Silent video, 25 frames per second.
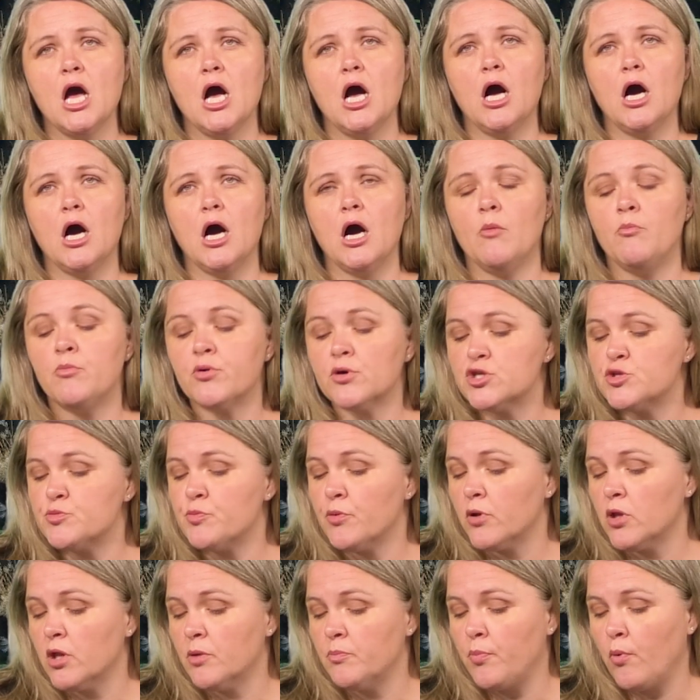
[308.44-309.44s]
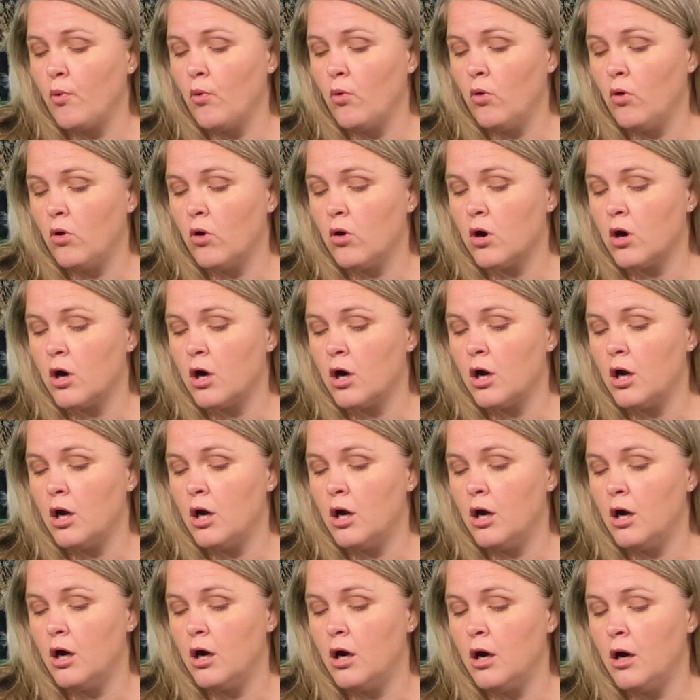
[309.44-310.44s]
Birch
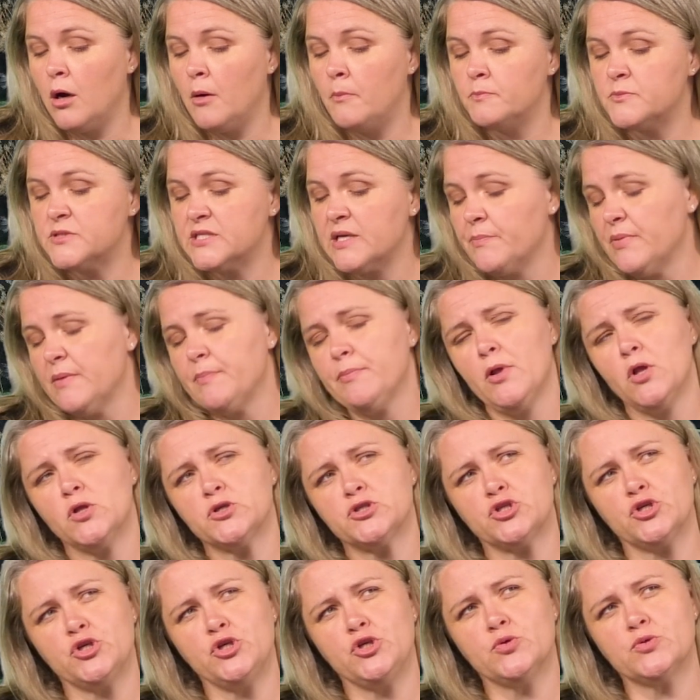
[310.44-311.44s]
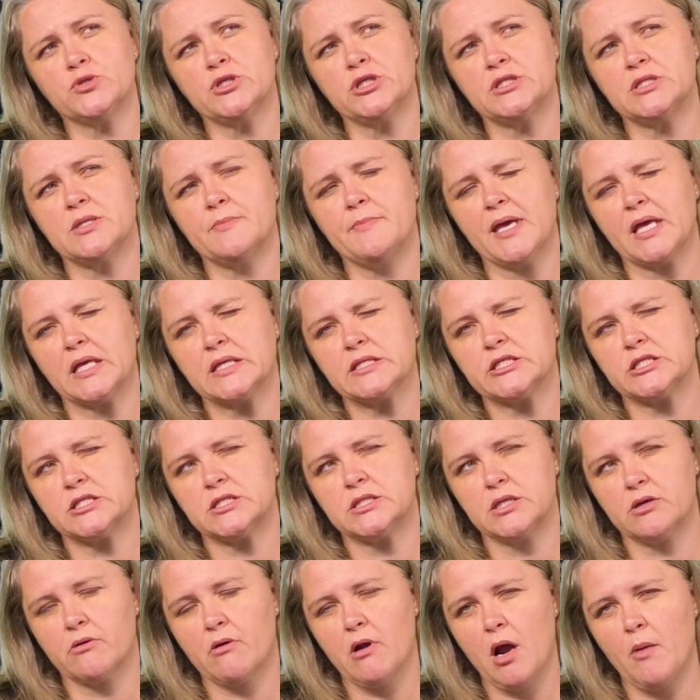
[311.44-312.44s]
polypore, some people also use it to make
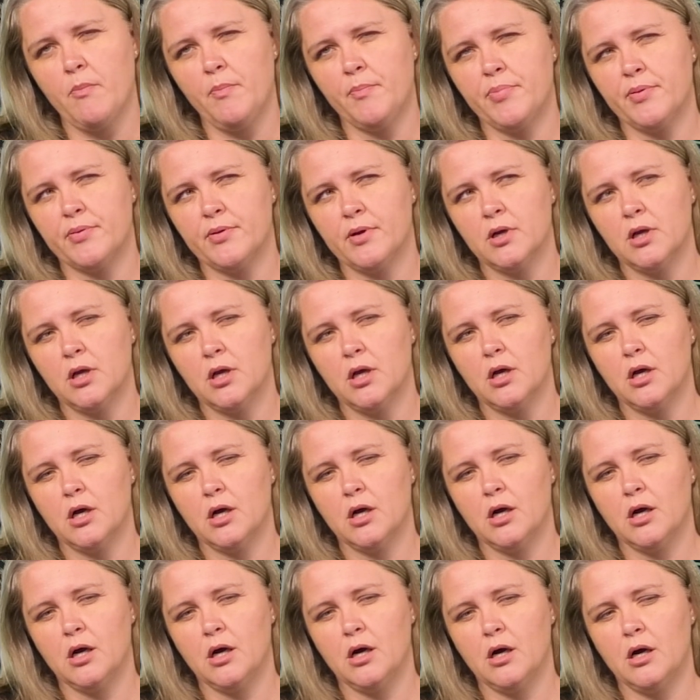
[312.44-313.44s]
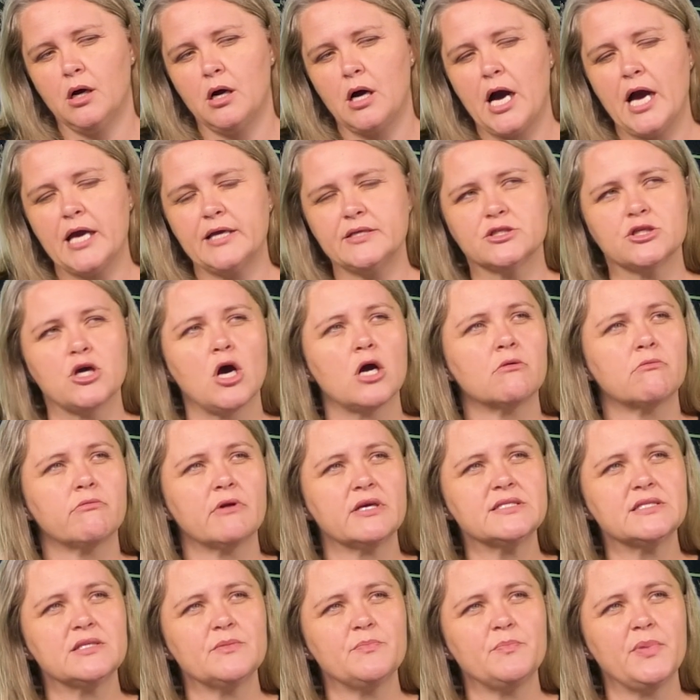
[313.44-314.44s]
syrup. I saw a
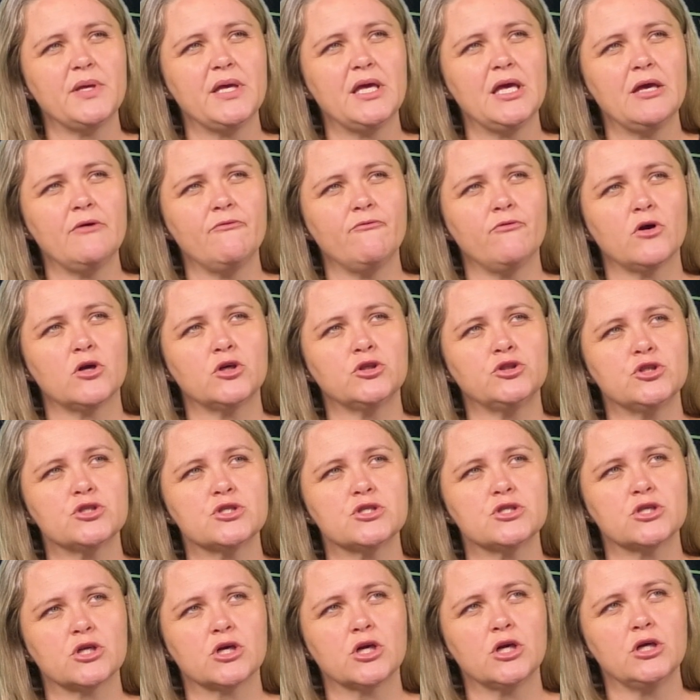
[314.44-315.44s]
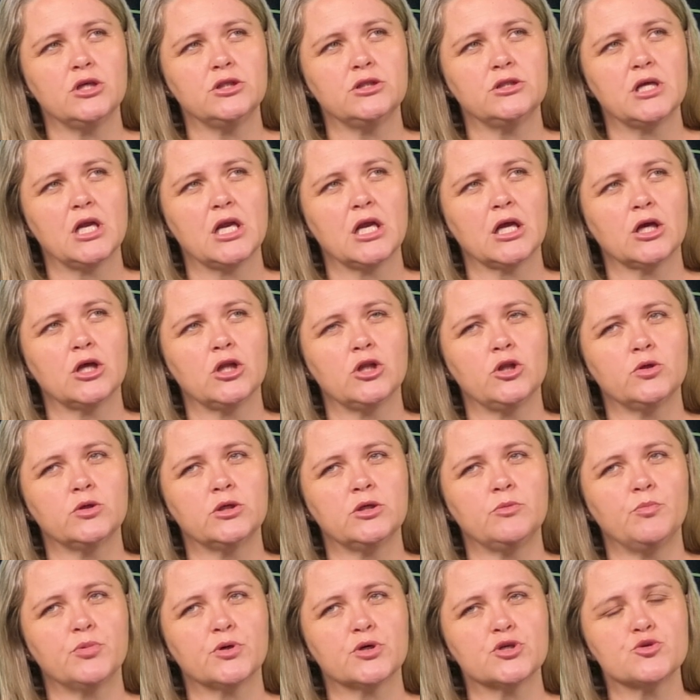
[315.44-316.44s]
recipe for a dessert that
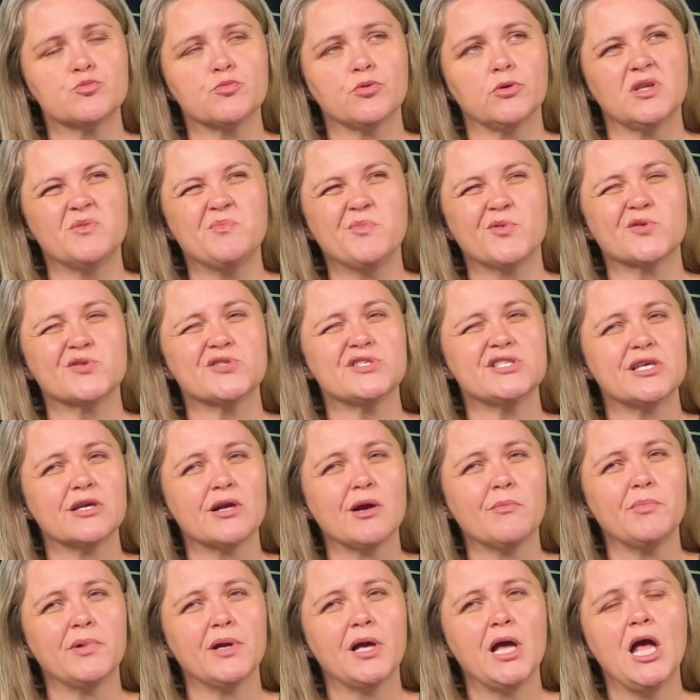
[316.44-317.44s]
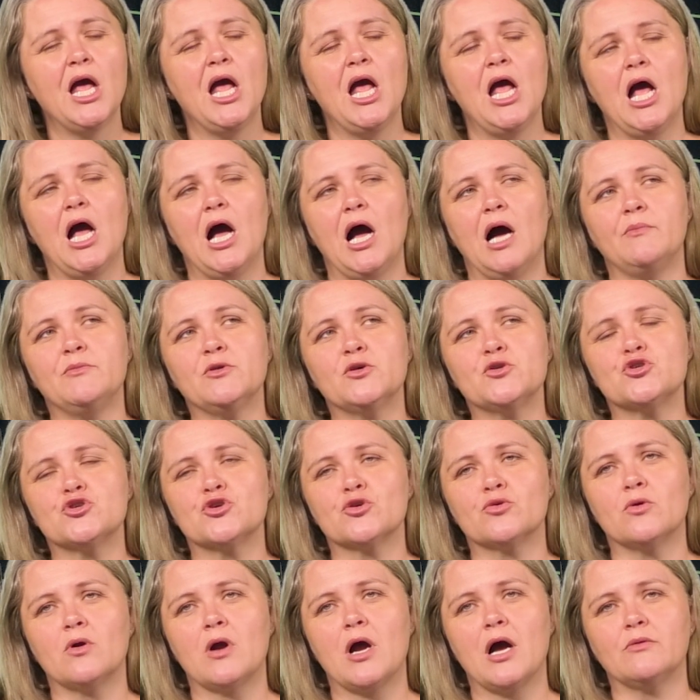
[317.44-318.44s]
included birch polypore syrup. I'm not
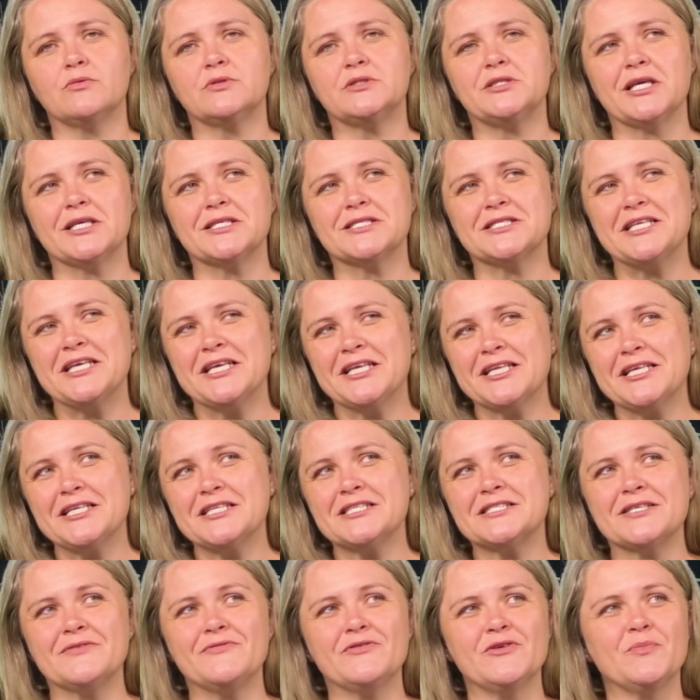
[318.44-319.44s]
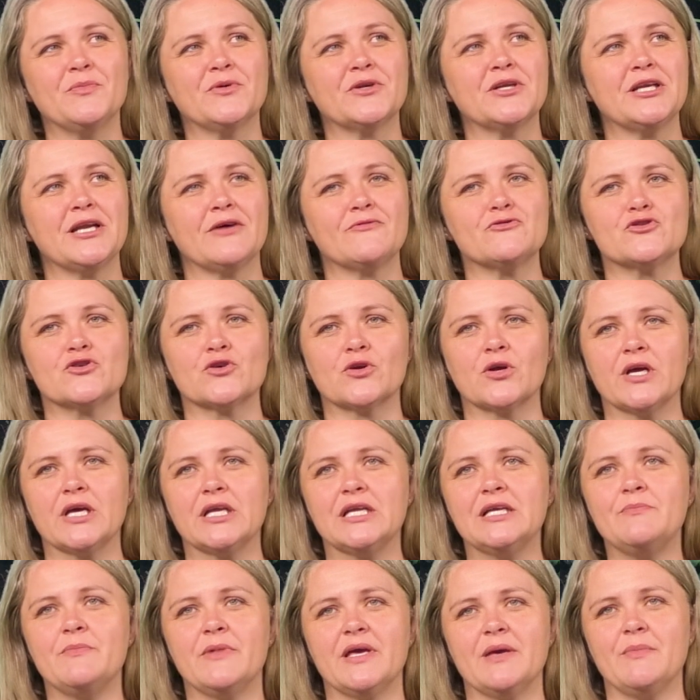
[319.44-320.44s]
sure how tasty it is. If you put enough sugar in
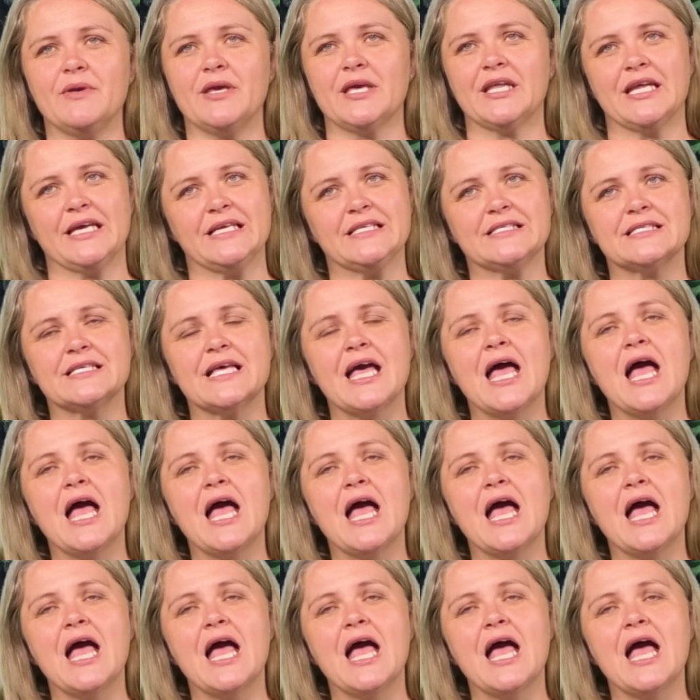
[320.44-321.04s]
it, maybe it is.